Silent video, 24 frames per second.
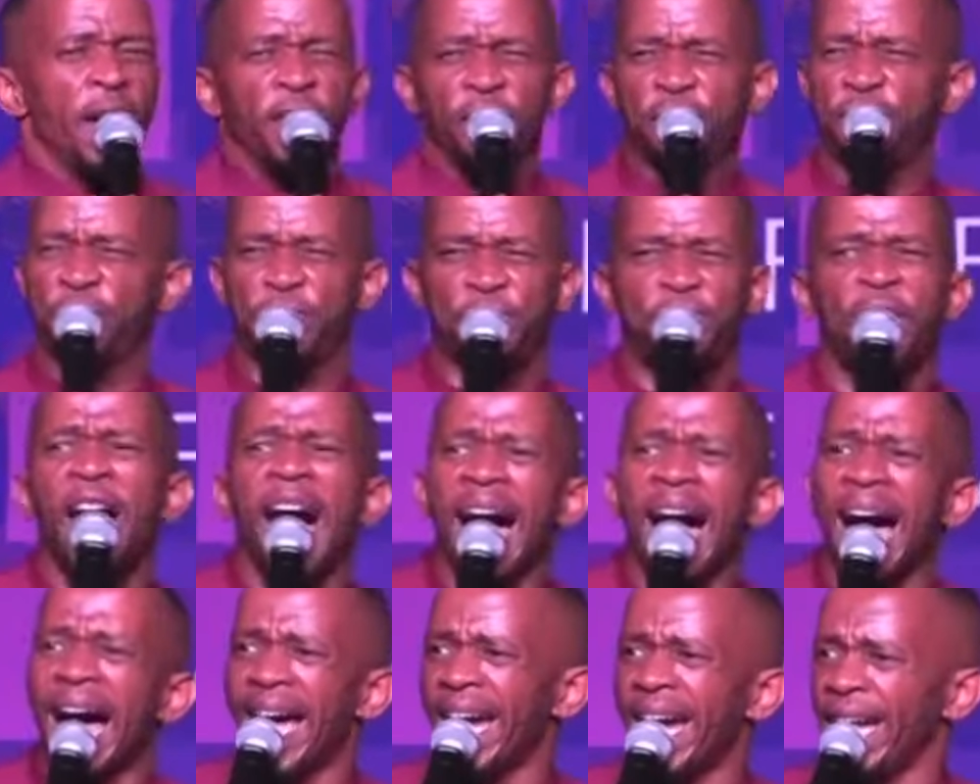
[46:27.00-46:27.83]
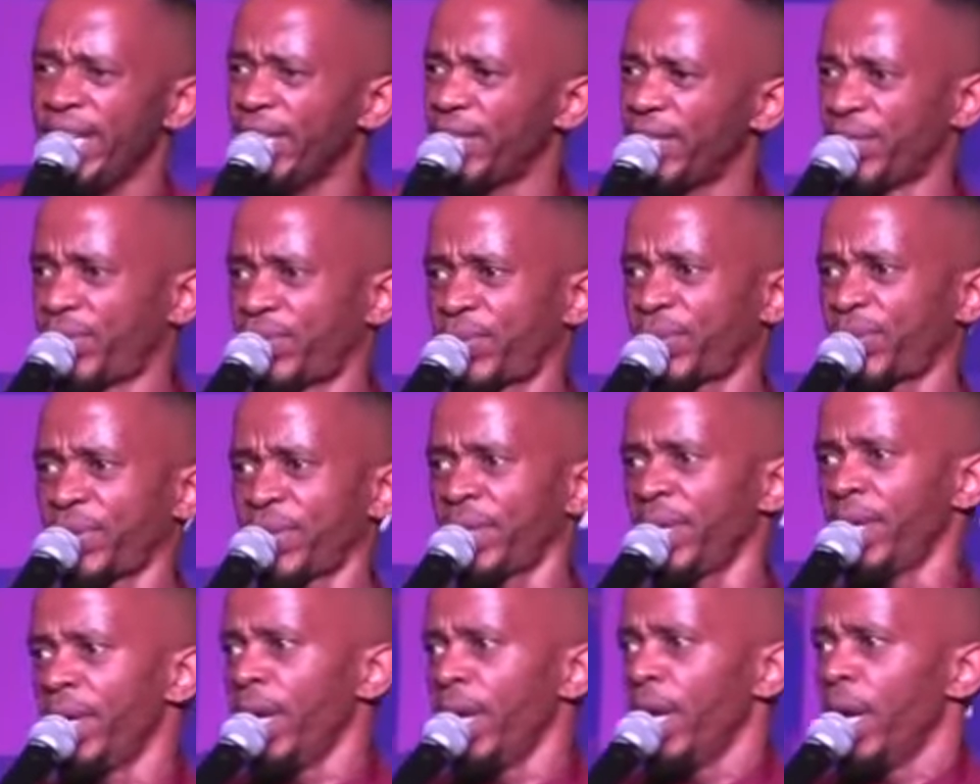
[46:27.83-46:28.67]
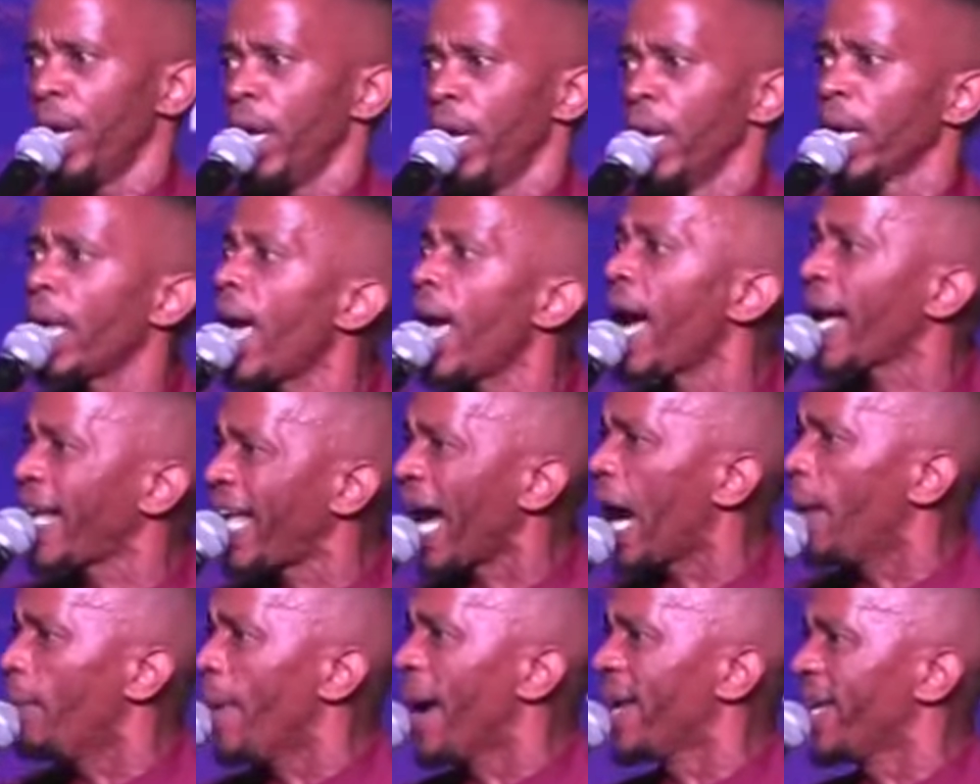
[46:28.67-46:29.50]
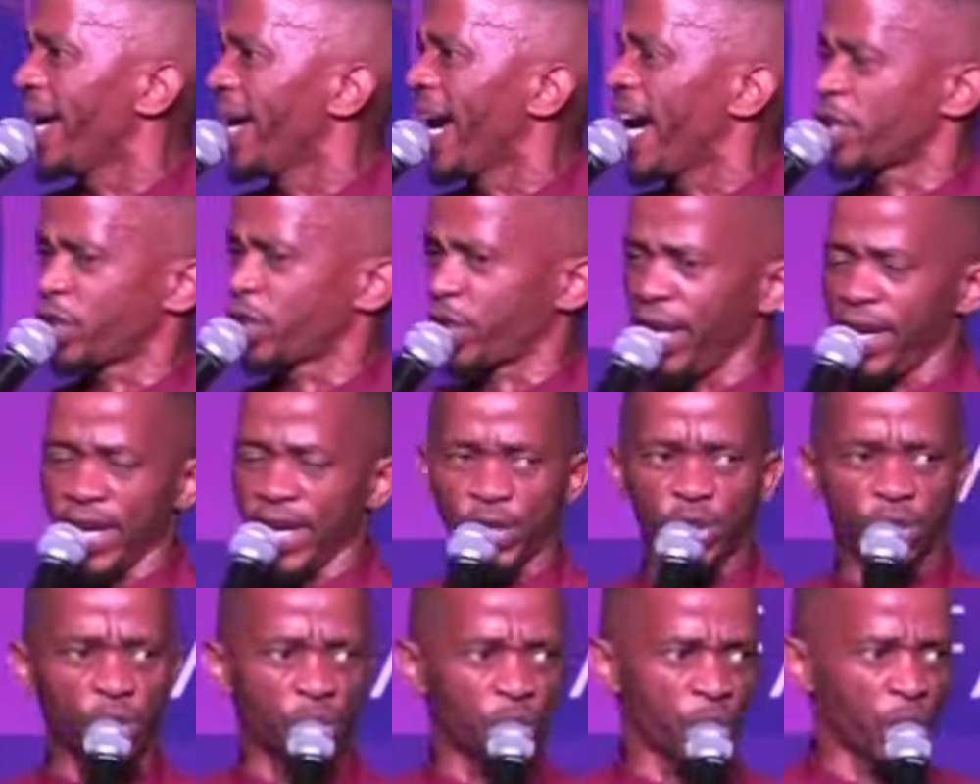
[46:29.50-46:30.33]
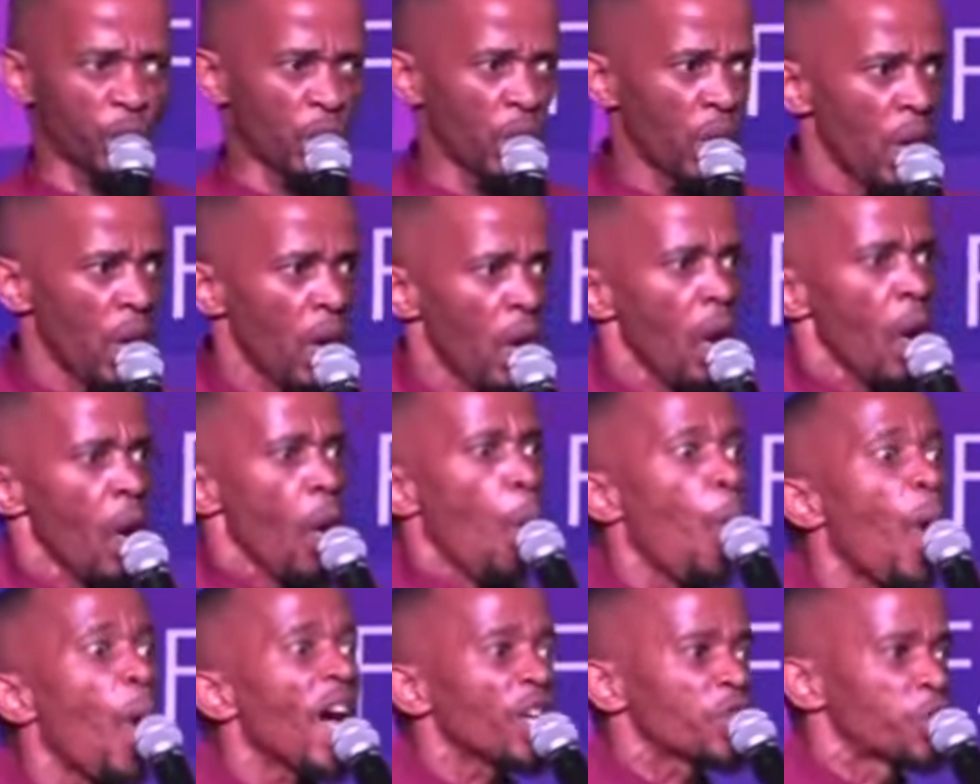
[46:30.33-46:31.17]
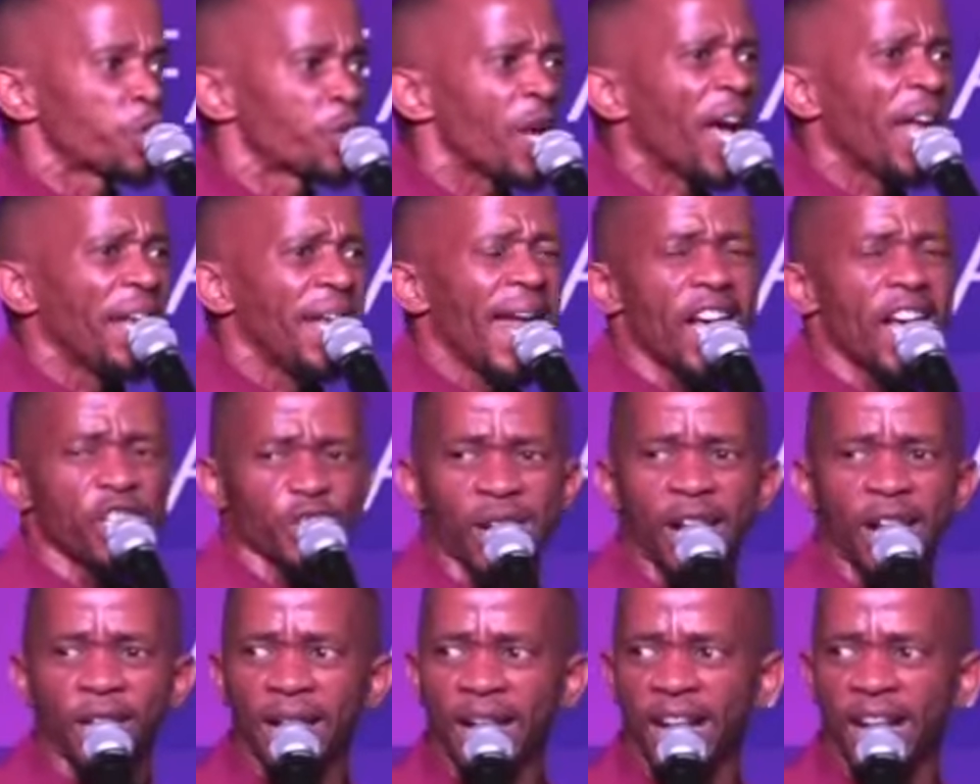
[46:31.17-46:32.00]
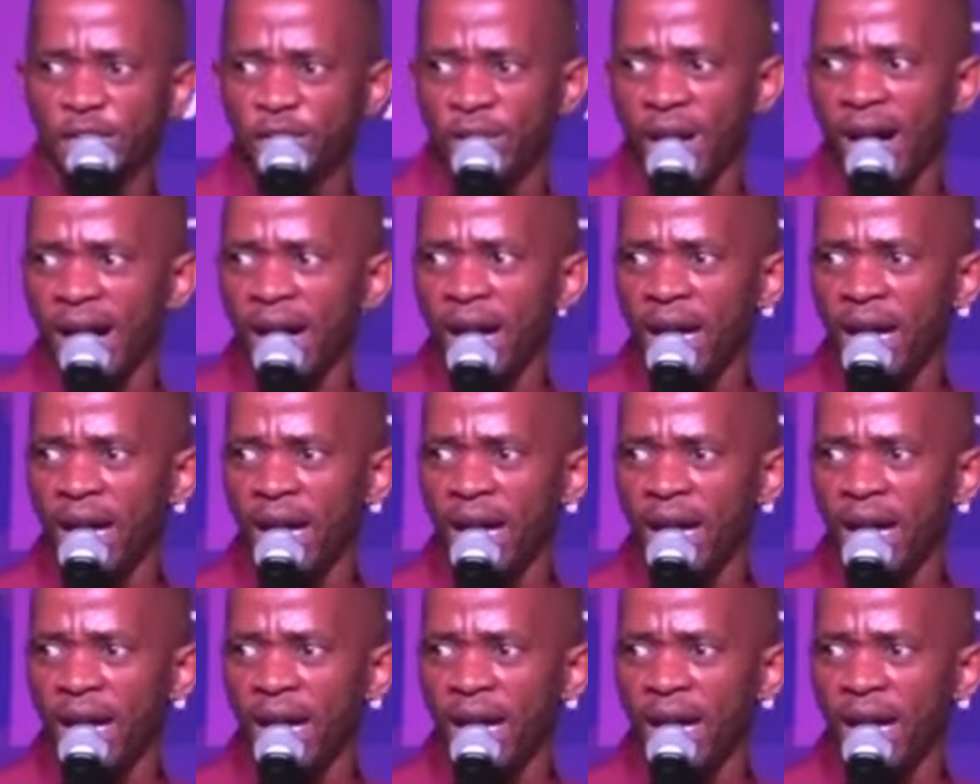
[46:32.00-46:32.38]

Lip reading: fight. Get the money, Jesus. What's a Nazareth?